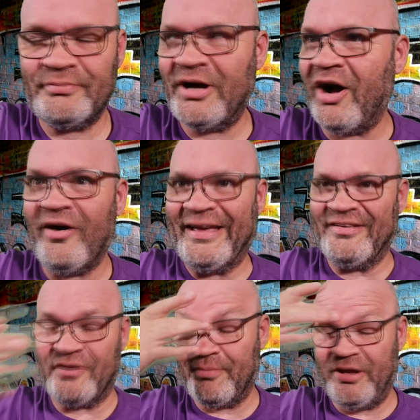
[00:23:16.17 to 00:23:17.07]
My
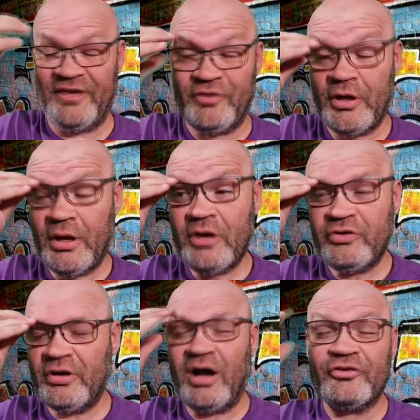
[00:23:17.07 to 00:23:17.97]
eyes,
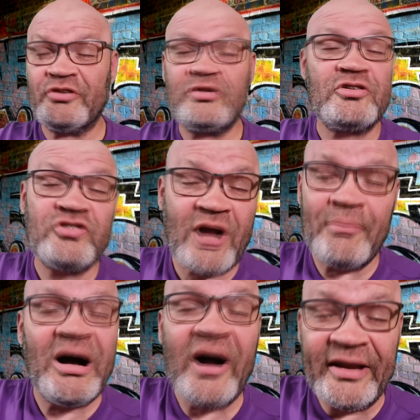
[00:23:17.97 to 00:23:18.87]
you know, I'm just going to
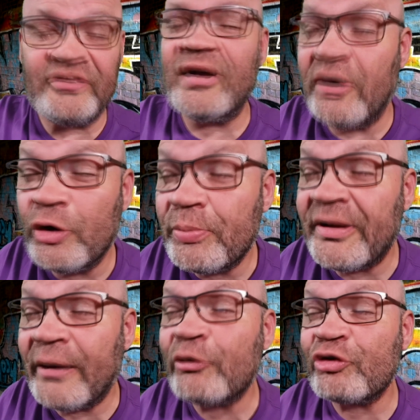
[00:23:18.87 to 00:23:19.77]
shut my eyes. I
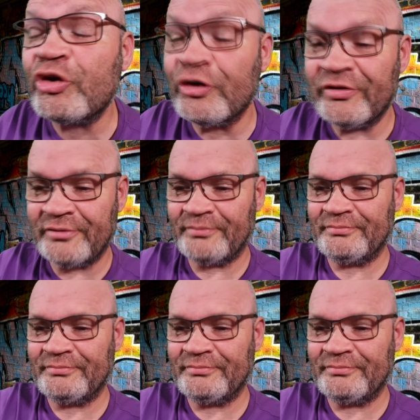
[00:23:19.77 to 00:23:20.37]
hope that was good.